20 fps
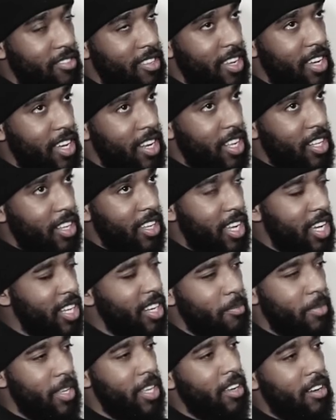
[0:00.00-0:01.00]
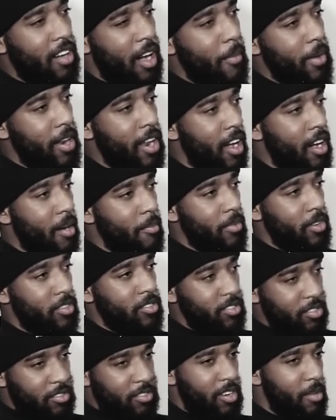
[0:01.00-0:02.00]
inner kid in me coming out, but
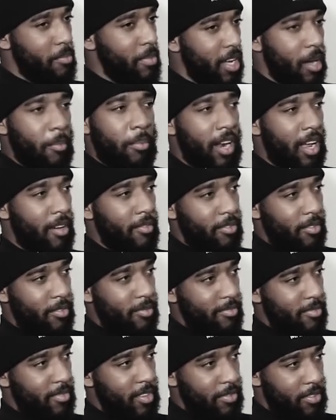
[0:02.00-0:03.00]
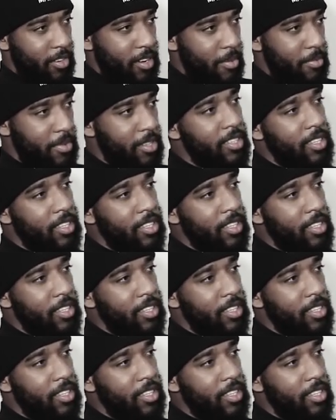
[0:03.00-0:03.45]
just on a bigger platform, if you know what I mean?